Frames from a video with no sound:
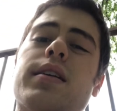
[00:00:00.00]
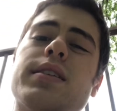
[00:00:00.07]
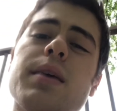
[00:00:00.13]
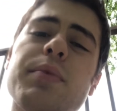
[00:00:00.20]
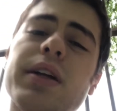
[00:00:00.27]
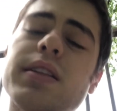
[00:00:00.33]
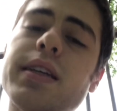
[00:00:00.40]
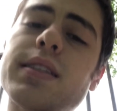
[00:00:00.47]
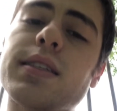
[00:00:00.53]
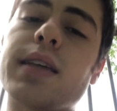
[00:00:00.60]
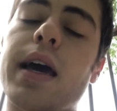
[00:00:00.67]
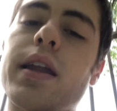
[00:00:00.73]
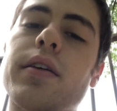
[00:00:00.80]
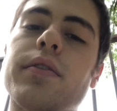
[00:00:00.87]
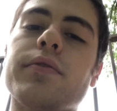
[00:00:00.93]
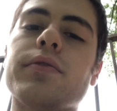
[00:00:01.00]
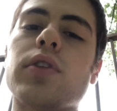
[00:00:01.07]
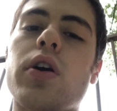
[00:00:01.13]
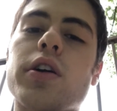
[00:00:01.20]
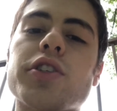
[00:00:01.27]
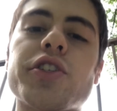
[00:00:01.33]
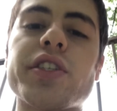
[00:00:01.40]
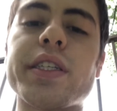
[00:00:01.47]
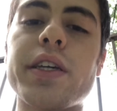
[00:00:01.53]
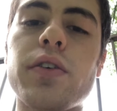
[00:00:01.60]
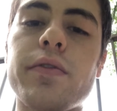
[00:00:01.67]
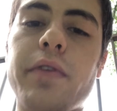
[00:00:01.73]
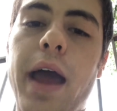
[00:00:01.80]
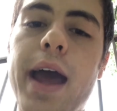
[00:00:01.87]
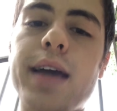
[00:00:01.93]
typically inside of large
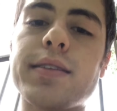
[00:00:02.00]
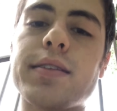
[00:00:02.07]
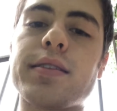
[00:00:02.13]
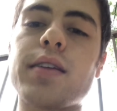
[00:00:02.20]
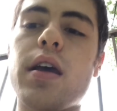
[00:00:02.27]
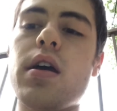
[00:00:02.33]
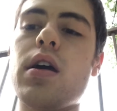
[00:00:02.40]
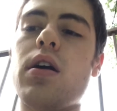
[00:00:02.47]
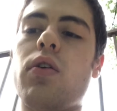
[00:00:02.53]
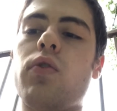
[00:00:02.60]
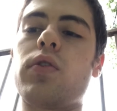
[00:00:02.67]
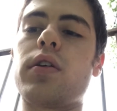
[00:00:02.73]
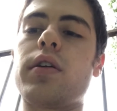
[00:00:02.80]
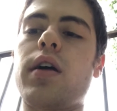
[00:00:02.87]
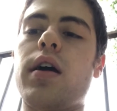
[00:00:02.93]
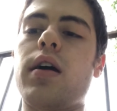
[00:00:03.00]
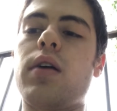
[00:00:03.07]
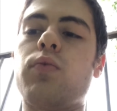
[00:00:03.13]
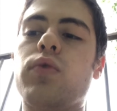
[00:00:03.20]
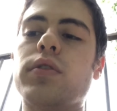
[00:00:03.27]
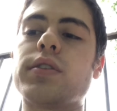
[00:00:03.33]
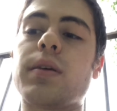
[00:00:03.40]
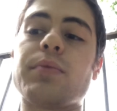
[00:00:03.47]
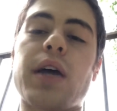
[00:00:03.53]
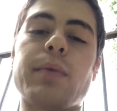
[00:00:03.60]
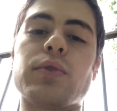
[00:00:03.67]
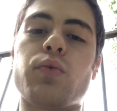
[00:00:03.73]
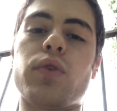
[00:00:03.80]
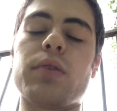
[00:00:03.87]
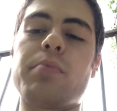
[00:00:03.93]
steel vats or
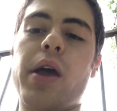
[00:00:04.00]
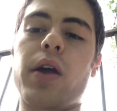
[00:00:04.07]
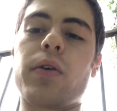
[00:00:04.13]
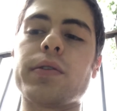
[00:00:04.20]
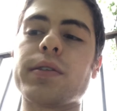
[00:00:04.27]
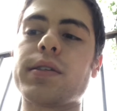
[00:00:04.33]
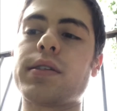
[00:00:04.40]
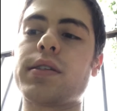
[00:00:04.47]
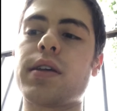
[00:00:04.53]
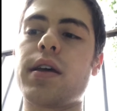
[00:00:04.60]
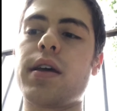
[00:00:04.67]
sometimes wood barrels.